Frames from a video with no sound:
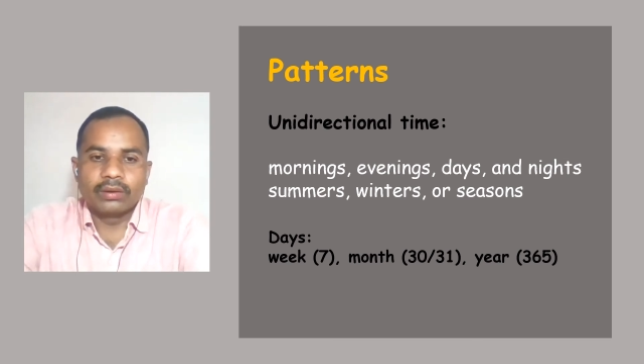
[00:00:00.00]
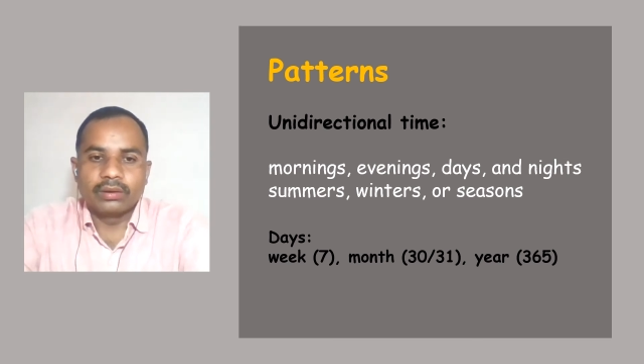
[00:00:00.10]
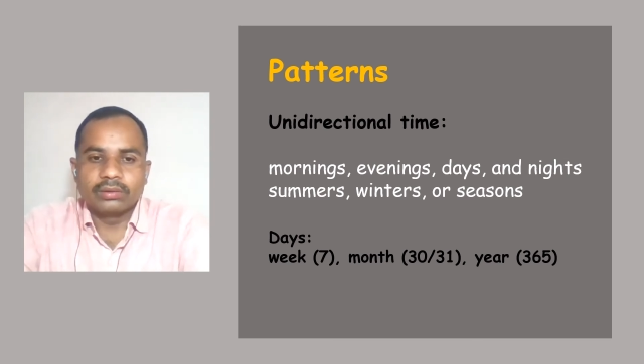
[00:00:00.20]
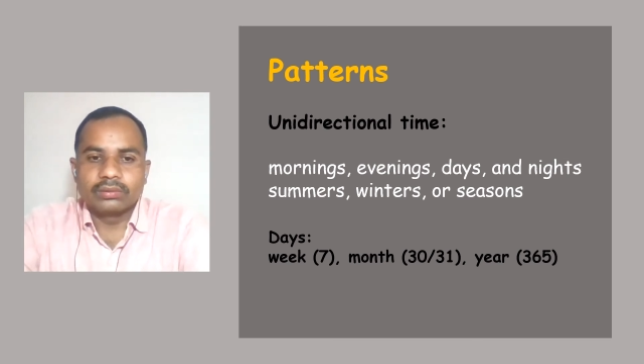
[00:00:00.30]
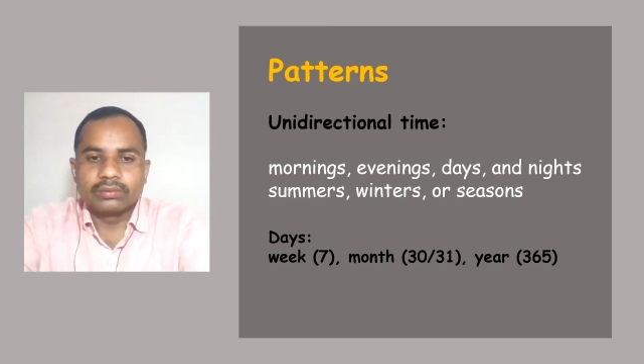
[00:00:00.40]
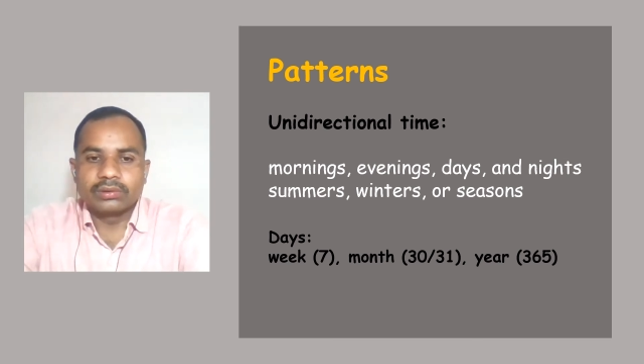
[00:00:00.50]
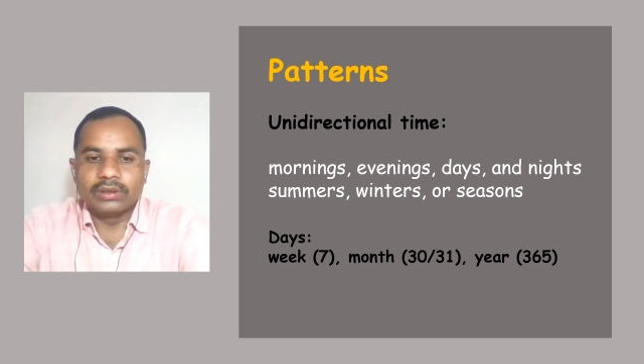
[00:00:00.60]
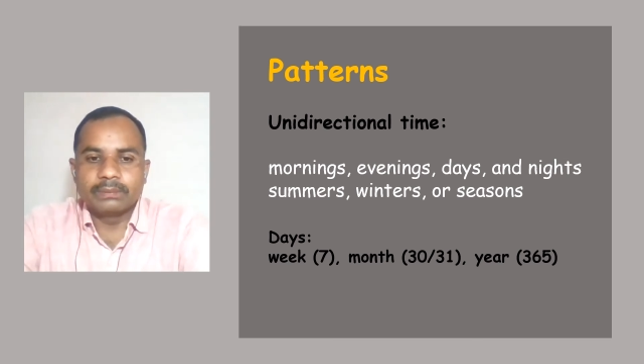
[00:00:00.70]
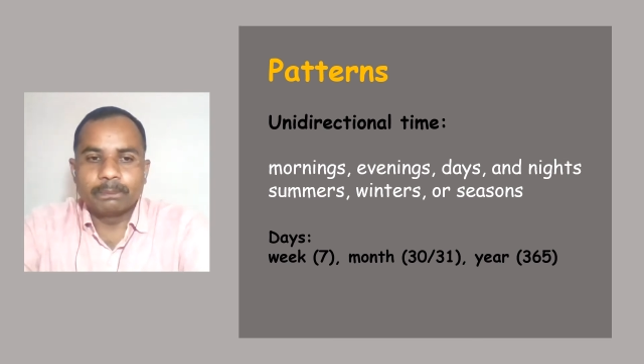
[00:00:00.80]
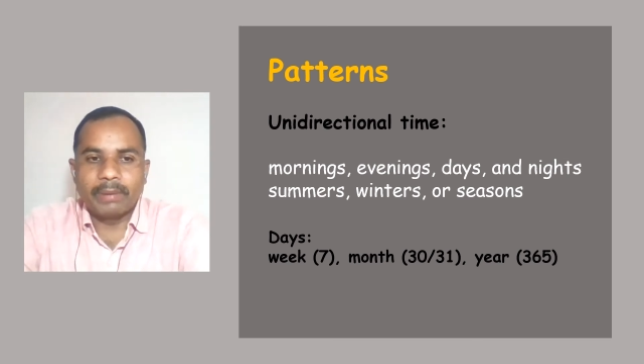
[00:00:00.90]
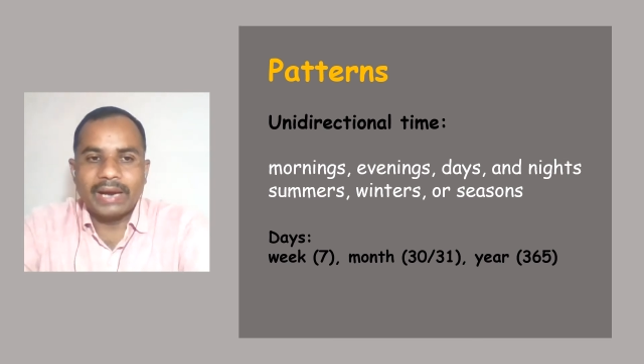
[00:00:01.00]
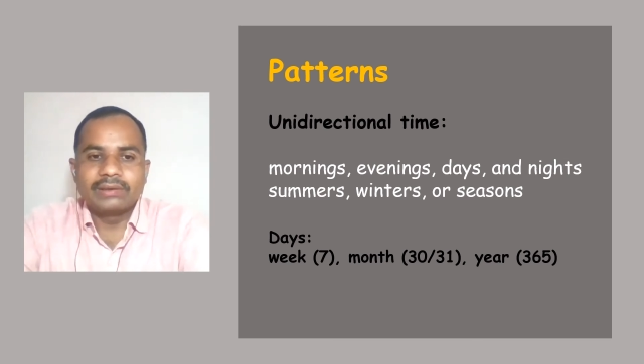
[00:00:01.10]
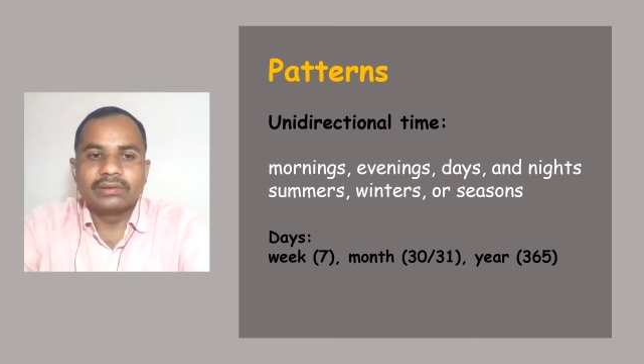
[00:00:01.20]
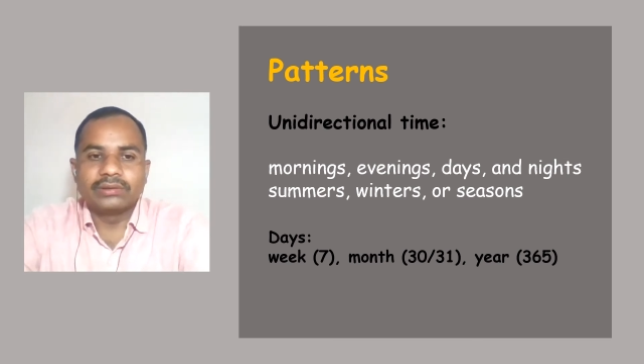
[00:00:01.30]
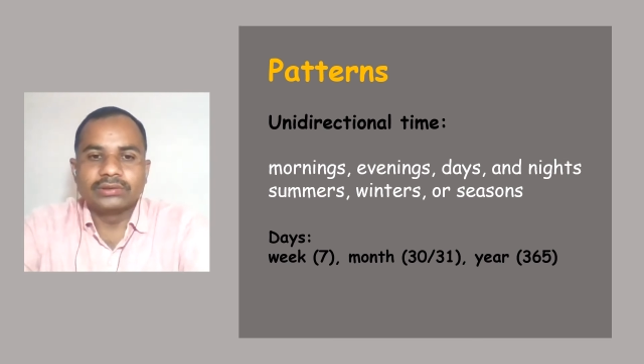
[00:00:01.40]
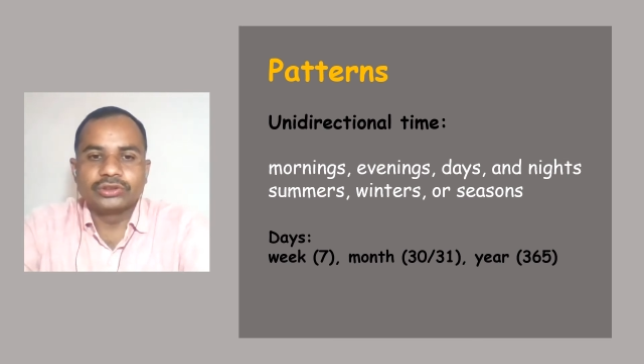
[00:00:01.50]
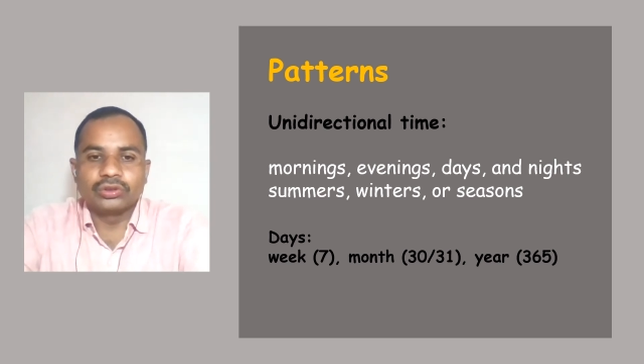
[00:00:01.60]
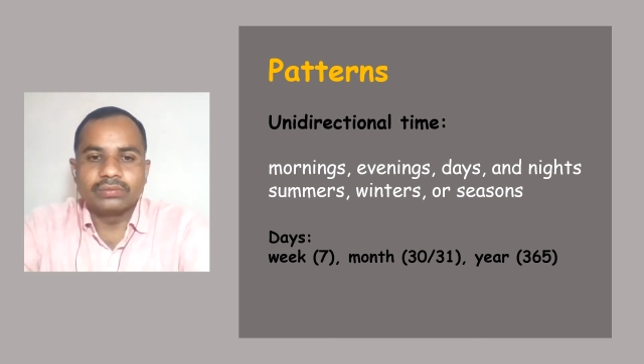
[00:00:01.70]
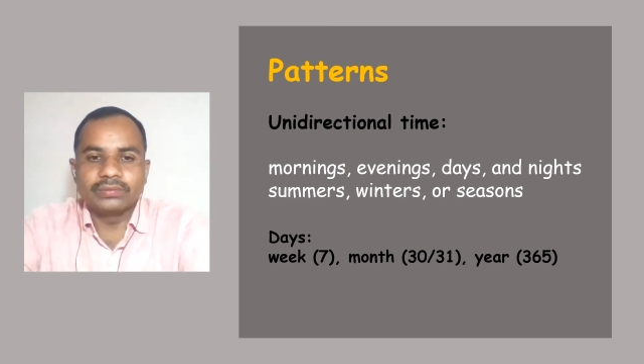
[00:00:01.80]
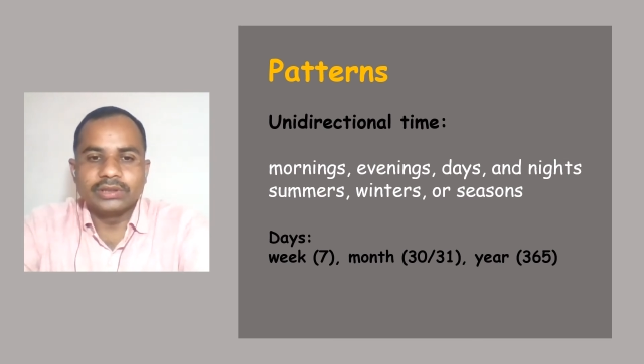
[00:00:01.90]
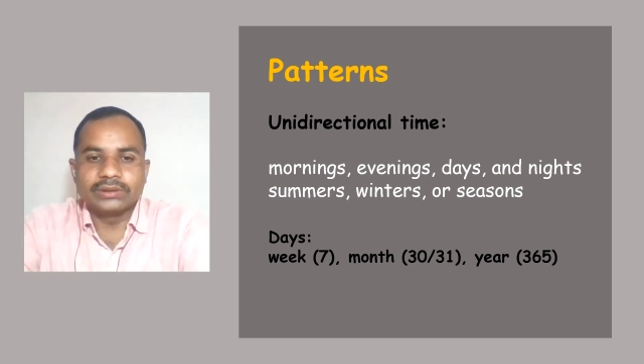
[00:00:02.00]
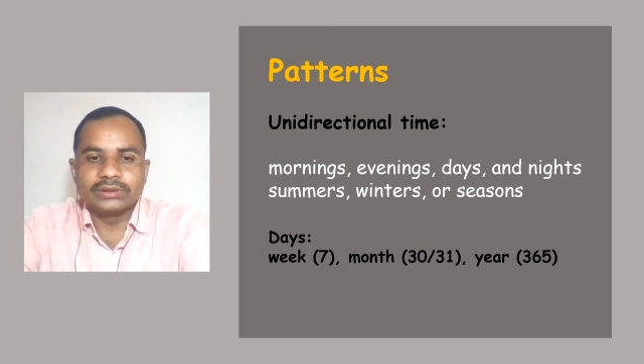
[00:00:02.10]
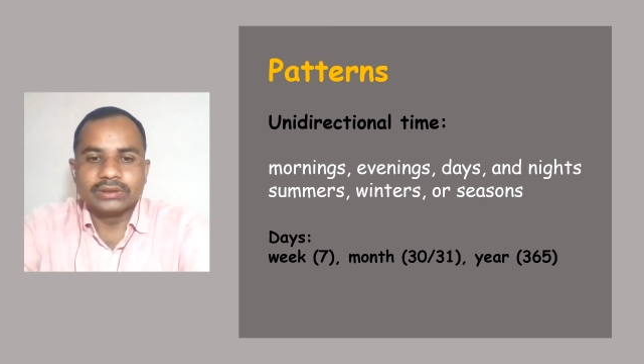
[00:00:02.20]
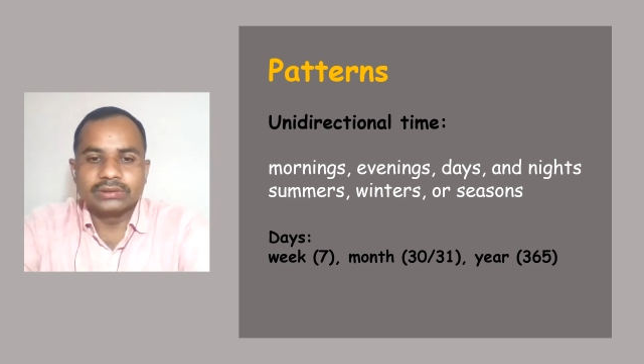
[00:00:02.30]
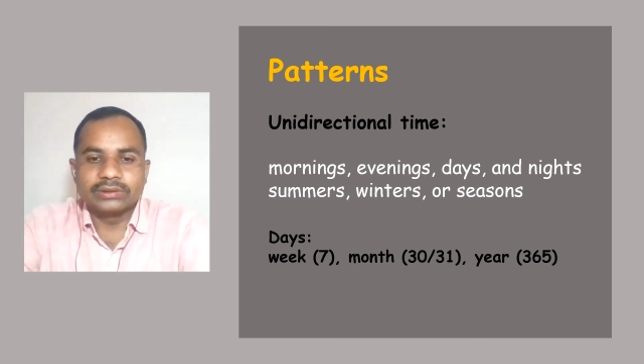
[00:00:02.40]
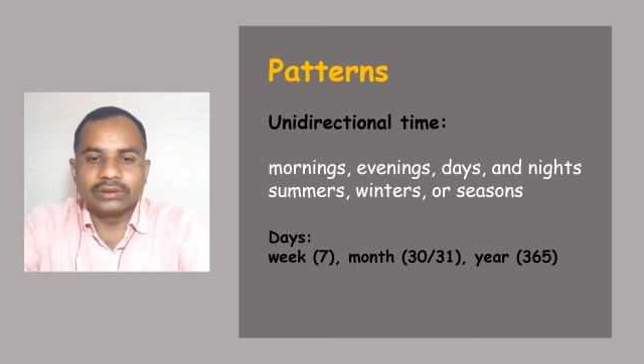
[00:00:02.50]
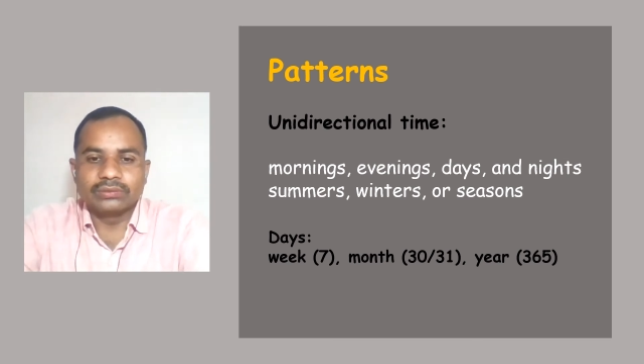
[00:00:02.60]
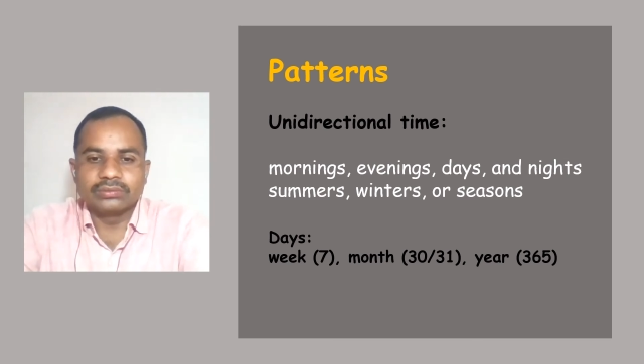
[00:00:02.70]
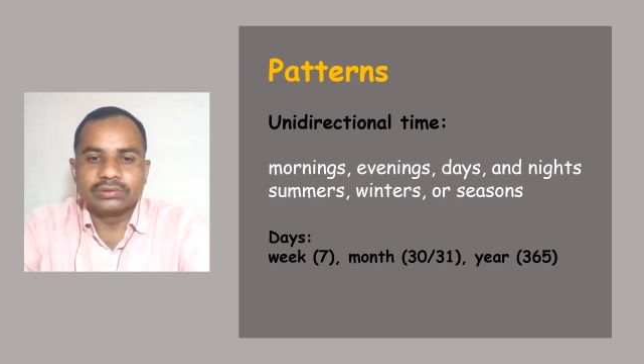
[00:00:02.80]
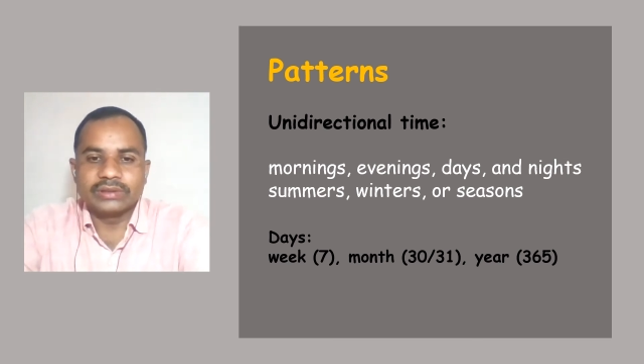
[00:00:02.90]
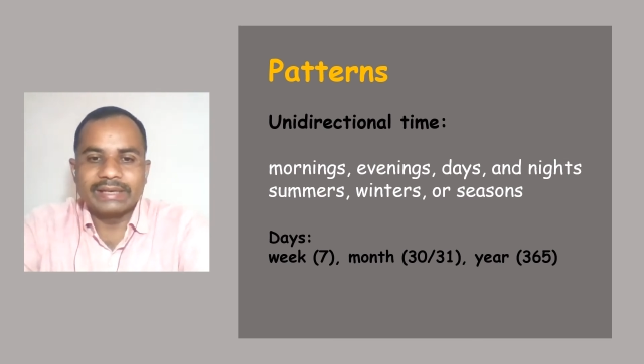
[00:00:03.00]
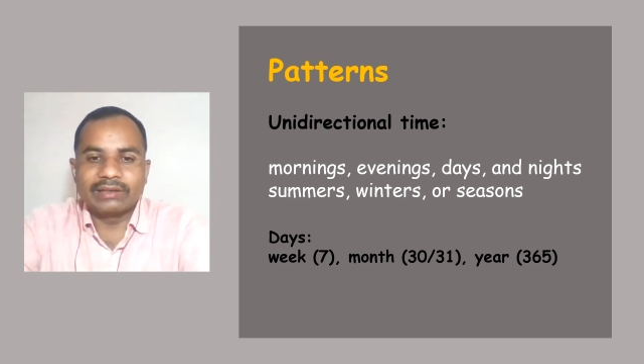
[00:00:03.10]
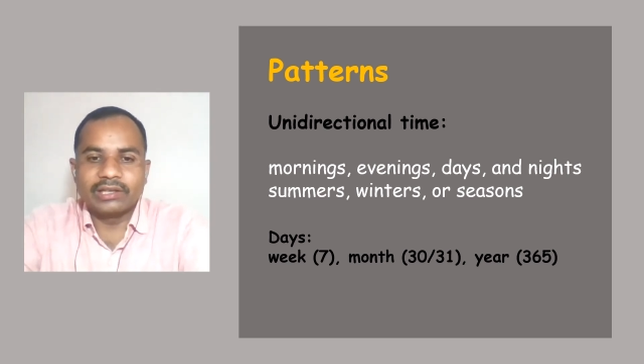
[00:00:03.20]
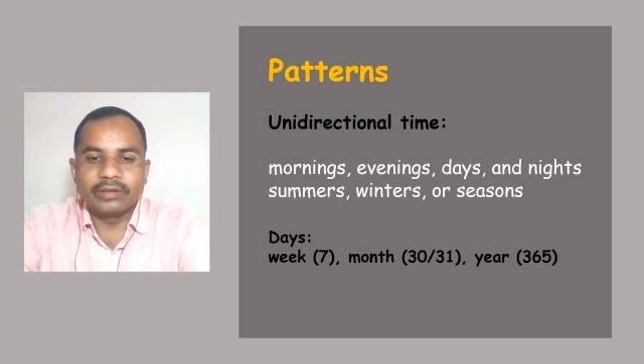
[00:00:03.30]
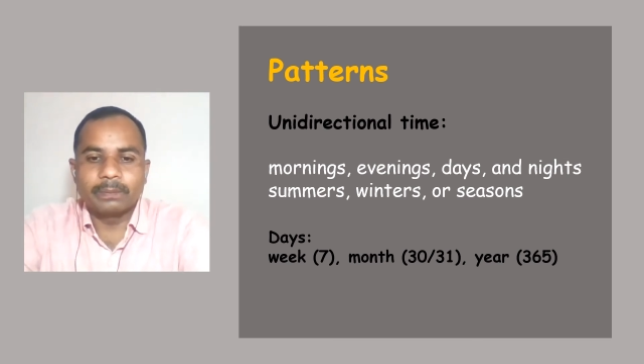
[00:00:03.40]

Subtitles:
uh, patterns of these things and cyclic